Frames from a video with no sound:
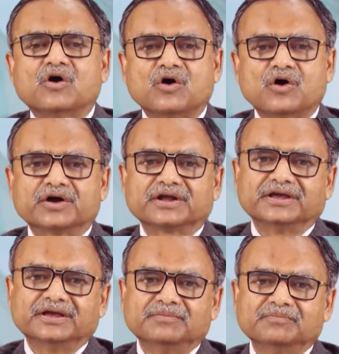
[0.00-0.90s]
or
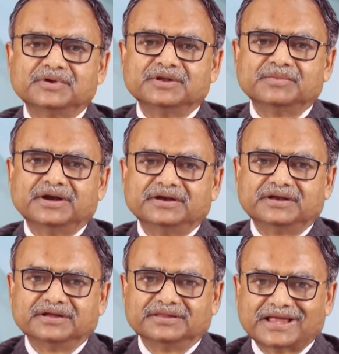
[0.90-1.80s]

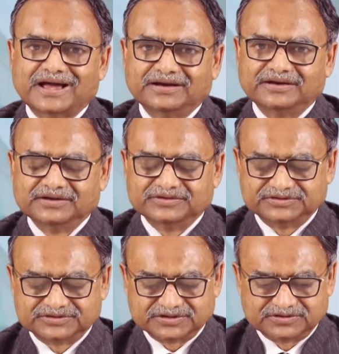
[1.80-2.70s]
implementing that
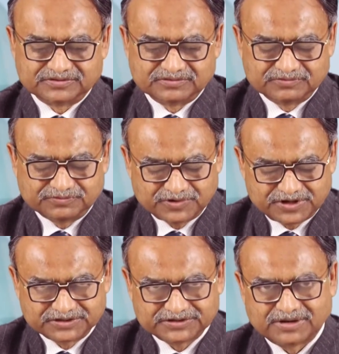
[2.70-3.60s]
decision.
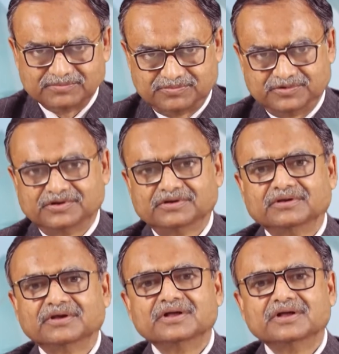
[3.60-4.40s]
For example,